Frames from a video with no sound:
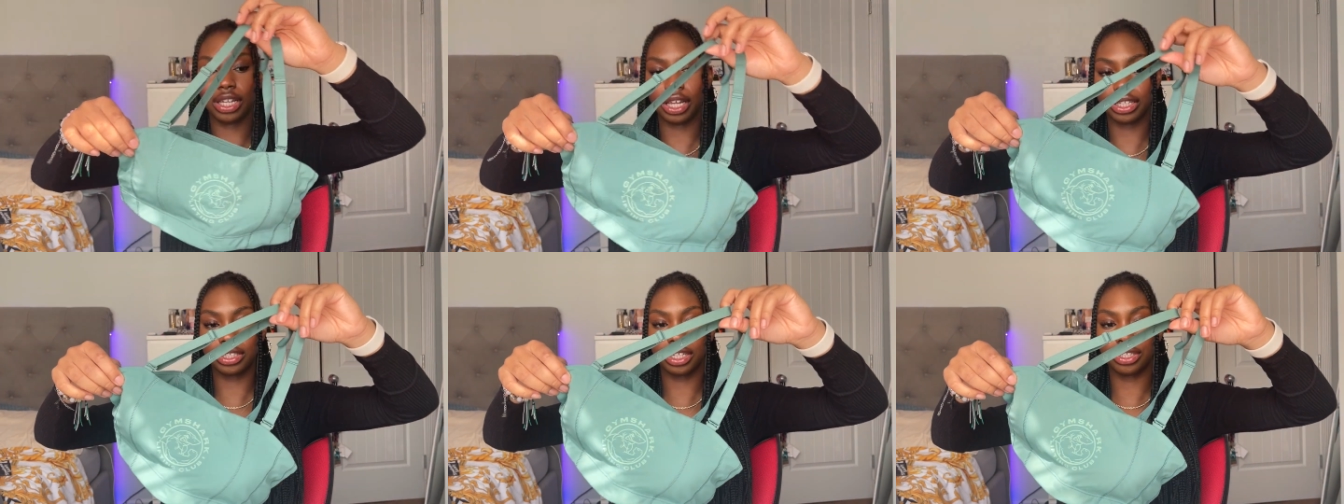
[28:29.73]

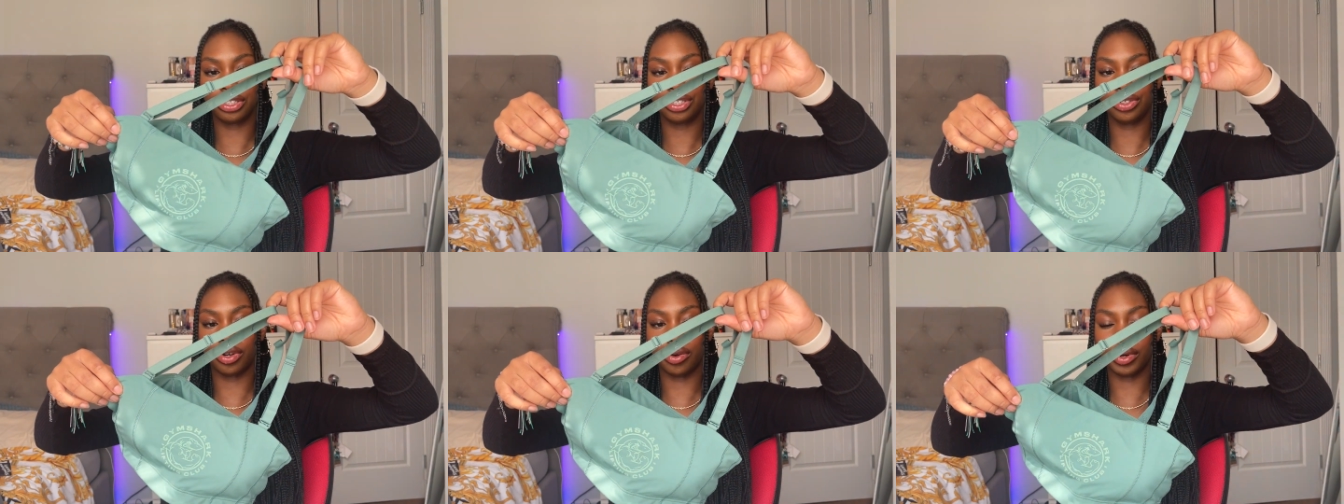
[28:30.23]
like to
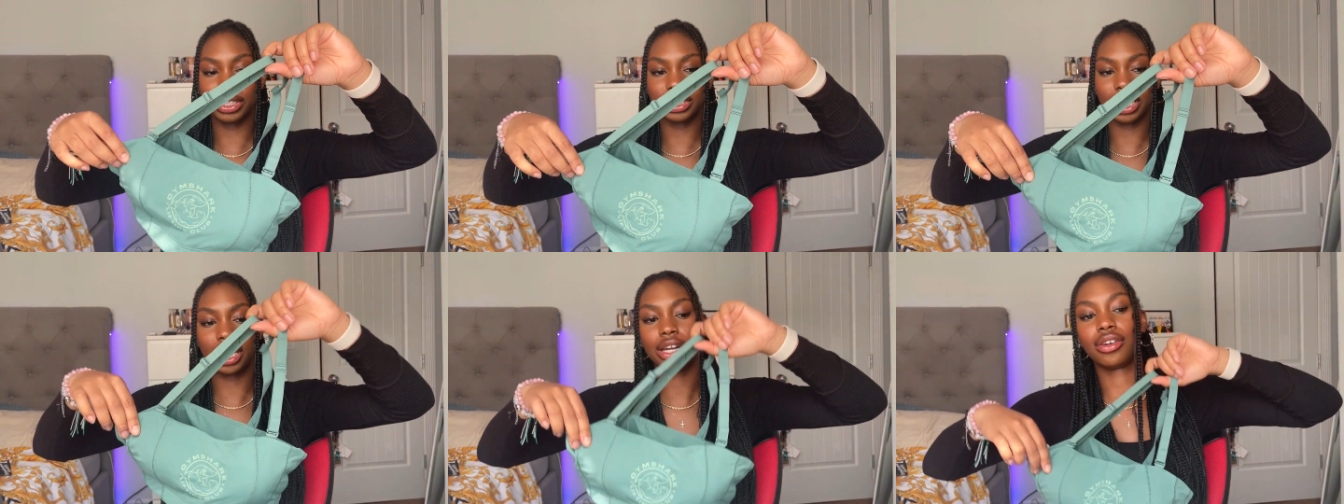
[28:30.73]
two on one
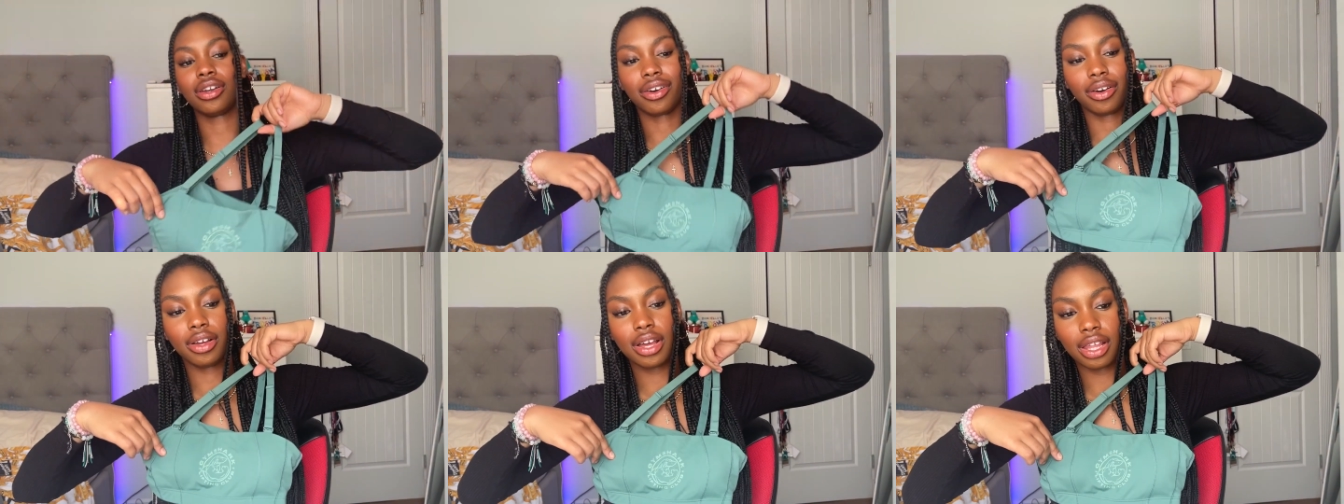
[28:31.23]
side. I don't know.
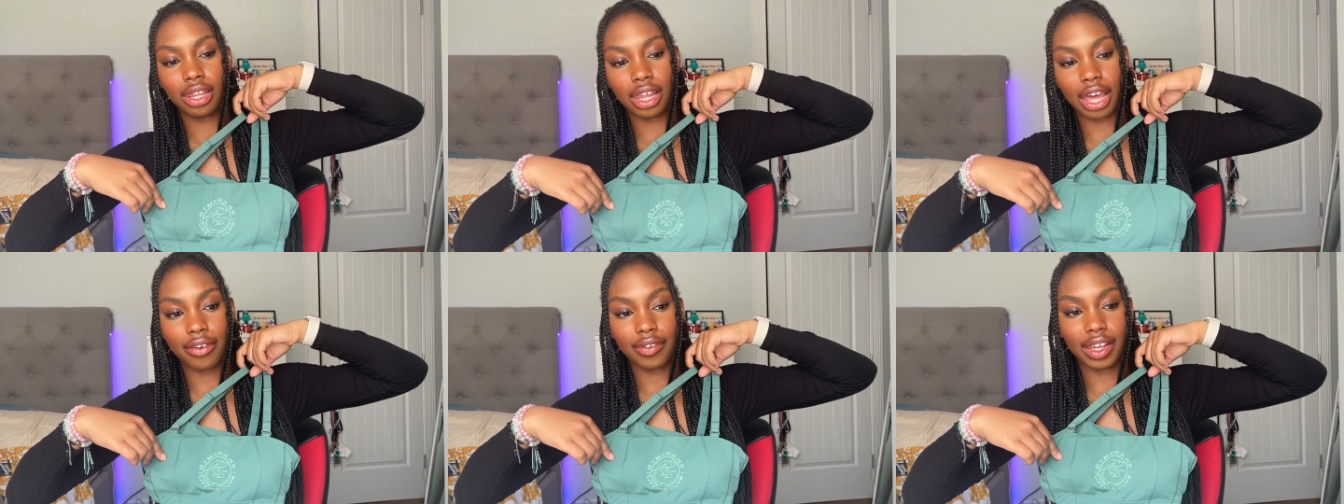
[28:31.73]
They
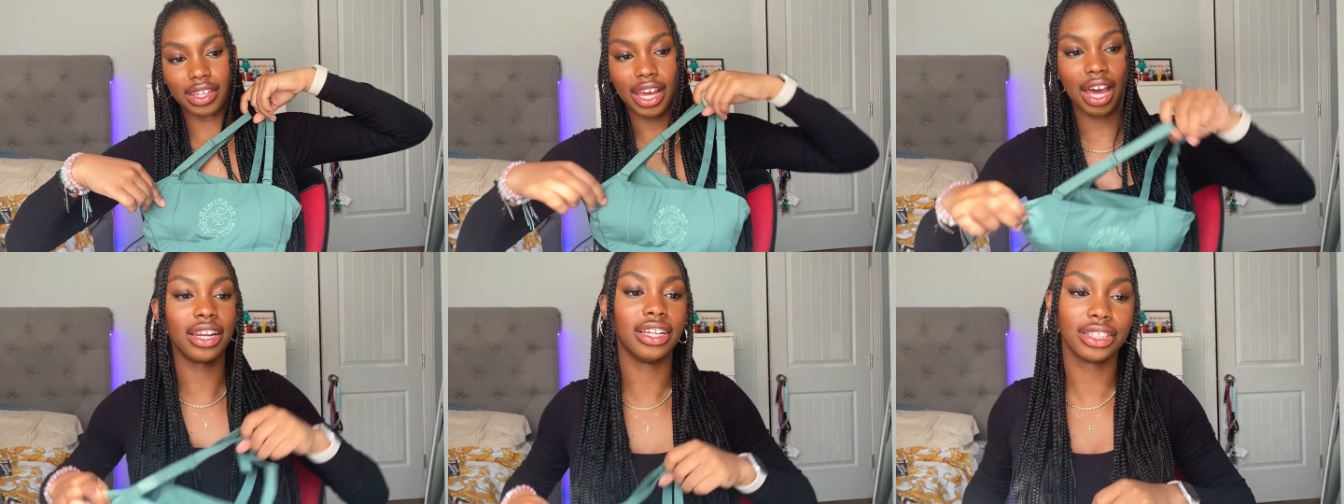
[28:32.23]
have like
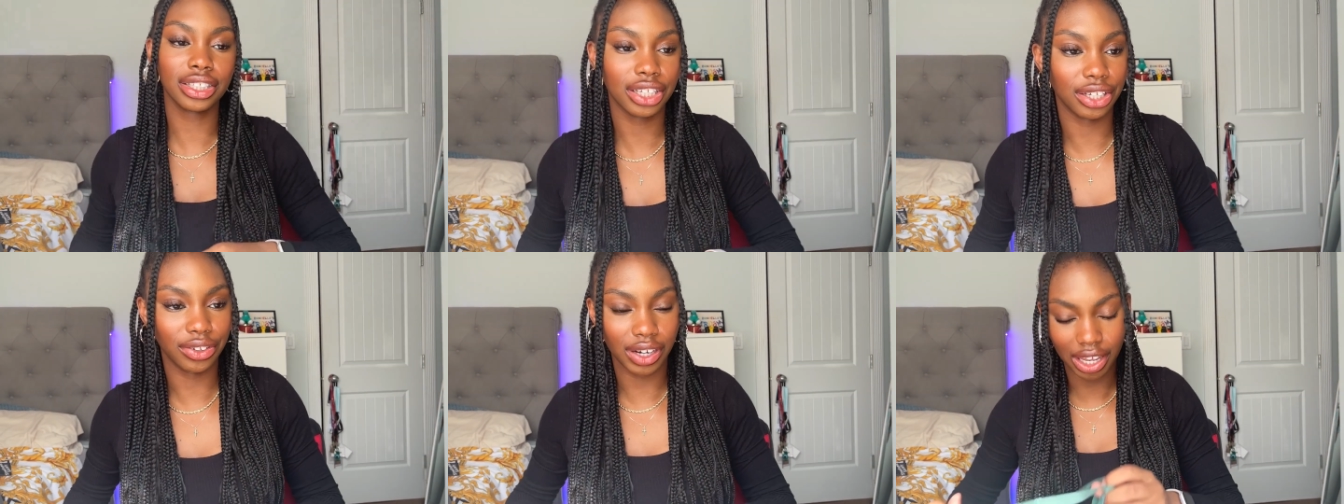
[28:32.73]
that. It's
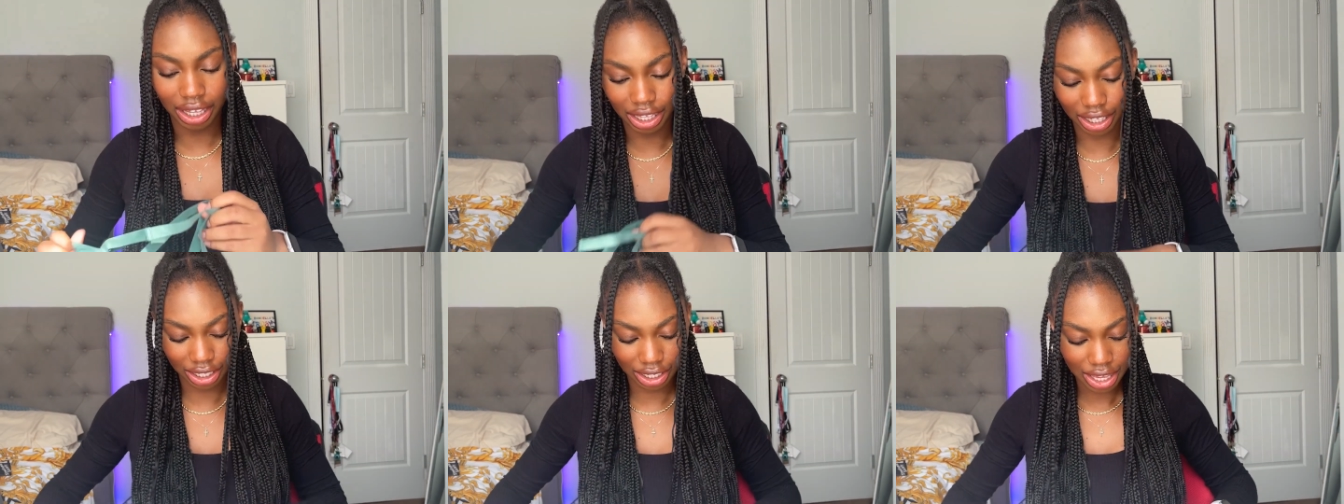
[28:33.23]
cute. I like
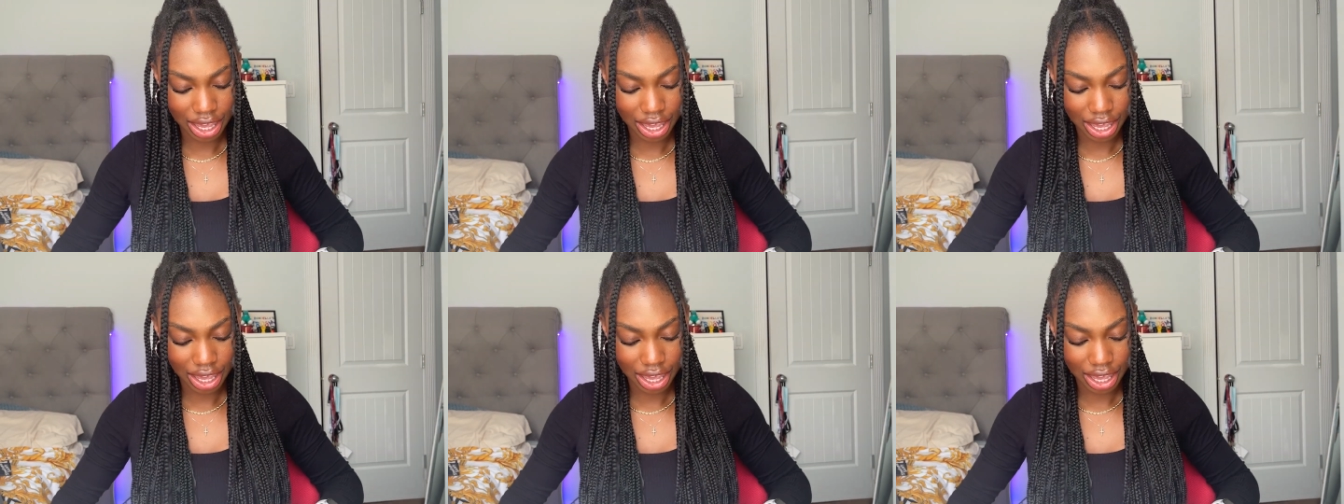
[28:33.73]
it.